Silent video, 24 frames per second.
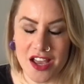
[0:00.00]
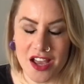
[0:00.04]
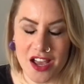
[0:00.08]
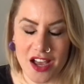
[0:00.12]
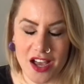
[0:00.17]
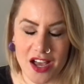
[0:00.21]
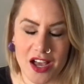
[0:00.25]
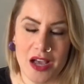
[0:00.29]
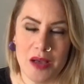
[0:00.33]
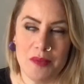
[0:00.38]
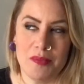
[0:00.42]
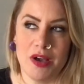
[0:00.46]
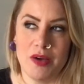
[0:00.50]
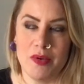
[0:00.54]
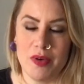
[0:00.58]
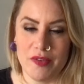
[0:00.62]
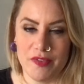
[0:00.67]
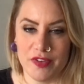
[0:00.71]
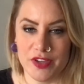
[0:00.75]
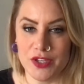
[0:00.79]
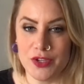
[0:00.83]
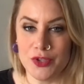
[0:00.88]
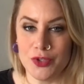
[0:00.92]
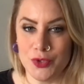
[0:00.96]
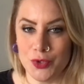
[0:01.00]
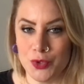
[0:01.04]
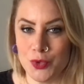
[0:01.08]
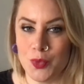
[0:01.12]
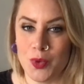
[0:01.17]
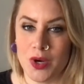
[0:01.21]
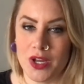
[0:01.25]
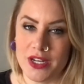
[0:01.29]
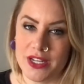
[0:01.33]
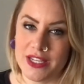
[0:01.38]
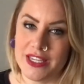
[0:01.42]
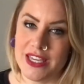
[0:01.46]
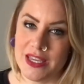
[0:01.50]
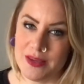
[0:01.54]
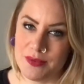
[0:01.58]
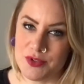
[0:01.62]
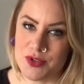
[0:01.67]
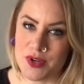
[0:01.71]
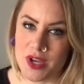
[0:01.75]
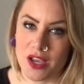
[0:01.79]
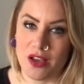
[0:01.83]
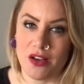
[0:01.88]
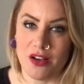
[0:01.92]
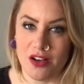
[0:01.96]
However, you do want to keep
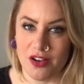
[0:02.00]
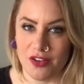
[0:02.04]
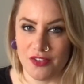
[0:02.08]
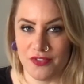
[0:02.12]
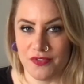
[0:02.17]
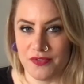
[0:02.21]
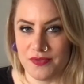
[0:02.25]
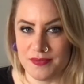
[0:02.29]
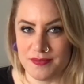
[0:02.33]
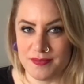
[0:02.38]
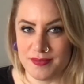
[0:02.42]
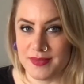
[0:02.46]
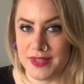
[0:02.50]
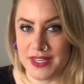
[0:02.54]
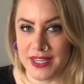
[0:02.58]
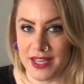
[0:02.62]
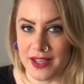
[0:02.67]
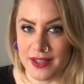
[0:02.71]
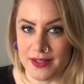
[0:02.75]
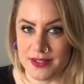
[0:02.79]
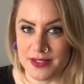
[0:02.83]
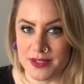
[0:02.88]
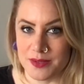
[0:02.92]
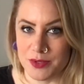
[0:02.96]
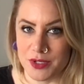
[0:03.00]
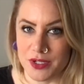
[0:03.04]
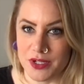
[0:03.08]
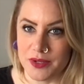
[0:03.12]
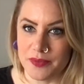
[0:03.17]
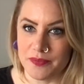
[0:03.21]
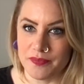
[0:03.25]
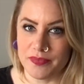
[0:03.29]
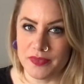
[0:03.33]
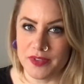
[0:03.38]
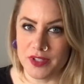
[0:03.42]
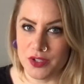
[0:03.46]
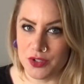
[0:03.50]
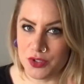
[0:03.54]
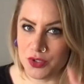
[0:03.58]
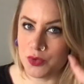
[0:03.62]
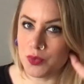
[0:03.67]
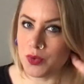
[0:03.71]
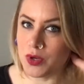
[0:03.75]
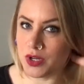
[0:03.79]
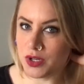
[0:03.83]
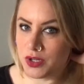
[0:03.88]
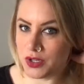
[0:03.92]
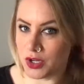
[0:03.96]
track of the customer. You do
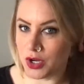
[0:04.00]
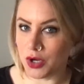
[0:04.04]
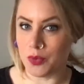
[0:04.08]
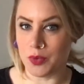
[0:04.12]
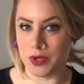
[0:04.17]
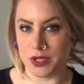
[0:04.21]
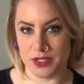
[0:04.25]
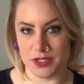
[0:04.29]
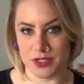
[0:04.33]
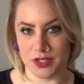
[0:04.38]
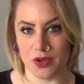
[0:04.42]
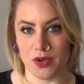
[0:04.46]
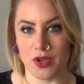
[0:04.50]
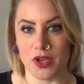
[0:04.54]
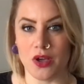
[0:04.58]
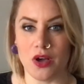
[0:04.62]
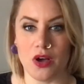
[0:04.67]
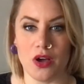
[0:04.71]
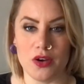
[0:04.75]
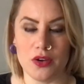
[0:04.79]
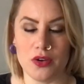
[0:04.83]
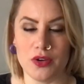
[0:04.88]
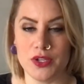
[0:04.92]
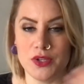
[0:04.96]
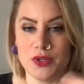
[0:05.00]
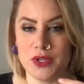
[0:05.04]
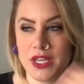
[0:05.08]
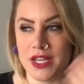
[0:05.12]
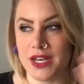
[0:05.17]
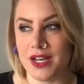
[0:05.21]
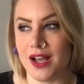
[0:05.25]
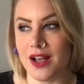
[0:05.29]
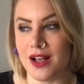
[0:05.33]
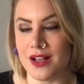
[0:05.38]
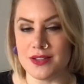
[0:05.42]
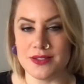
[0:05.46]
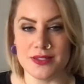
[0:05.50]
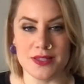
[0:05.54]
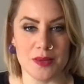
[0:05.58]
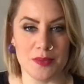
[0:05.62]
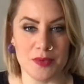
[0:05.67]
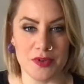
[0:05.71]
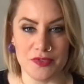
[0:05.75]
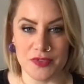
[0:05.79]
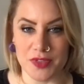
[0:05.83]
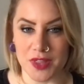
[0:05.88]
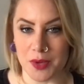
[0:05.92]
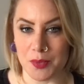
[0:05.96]
want to know what is going on, or you can ask them
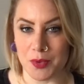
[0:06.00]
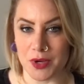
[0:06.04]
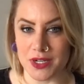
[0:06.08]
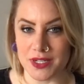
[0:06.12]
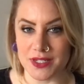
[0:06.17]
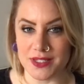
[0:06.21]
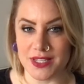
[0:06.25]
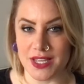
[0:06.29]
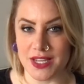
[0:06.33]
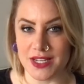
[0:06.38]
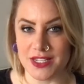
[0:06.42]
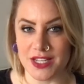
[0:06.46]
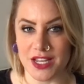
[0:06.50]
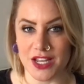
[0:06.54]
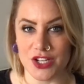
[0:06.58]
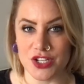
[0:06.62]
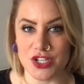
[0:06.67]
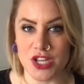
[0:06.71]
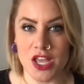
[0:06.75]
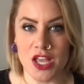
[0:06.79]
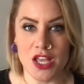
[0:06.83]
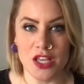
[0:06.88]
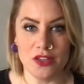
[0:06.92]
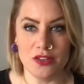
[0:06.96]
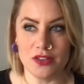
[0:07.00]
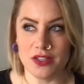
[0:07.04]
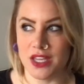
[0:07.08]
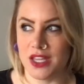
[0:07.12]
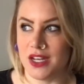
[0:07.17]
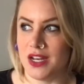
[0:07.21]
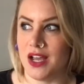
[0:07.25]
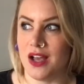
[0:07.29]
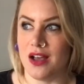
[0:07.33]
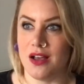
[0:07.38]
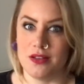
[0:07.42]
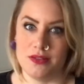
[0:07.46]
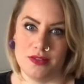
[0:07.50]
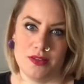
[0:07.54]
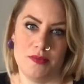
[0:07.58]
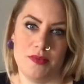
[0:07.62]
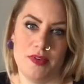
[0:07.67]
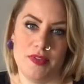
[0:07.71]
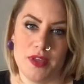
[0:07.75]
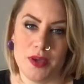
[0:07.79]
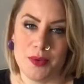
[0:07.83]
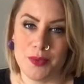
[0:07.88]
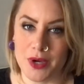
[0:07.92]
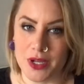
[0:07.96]
if they want to stay in touch. You can ask them if
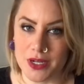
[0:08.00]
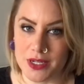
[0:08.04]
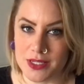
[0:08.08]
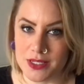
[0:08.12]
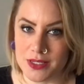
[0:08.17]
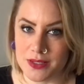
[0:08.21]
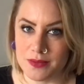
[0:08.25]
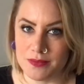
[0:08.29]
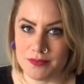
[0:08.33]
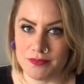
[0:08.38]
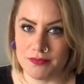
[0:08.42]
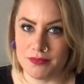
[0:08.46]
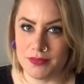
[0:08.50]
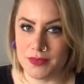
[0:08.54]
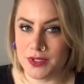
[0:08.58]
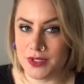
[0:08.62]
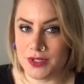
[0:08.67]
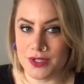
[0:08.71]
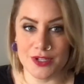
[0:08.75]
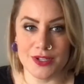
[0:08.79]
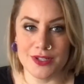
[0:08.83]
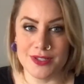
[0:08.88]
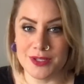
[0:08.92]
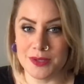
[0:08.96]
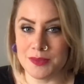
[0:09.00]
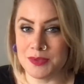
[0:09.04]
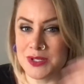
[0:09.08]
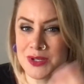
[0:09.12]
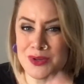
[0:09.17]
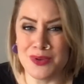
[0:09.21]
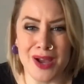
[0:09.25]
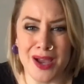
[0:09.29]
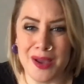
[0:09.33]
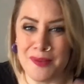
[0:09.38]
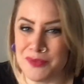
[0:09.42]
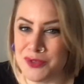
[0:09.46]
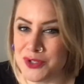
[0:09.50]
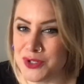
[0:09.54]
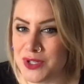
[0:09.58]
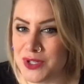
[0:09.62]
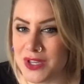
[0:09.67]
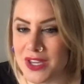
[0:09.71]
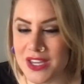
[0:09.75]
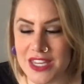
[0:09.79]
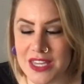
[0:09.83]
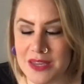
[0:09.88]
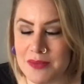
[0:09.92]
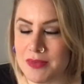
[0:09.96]
they want to subscribe to your
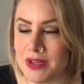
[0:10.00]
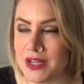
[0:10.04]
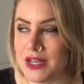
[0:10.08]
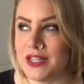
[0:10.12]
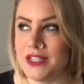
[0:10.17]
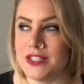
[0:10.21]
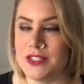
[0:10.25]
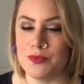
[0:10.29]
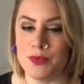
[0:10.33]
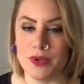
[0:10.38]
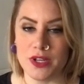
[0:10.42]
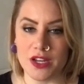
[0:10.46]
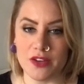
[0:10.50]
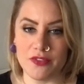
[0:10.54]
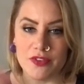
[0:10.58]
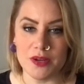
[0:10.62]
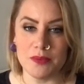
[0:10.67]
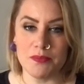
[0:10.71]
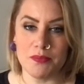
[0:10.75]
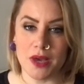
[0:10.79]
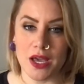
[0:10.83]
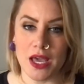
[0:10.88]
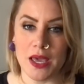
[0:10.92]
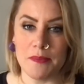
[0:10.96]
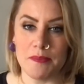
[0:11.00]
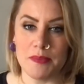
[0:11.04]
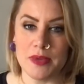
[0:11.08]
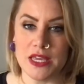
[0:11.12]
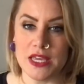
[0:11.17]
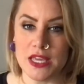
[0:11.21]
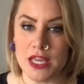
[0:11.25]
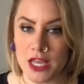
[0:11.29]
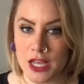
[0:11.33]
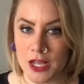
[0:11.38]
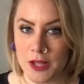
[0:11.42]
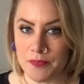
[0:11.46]
email list, whatever it might be.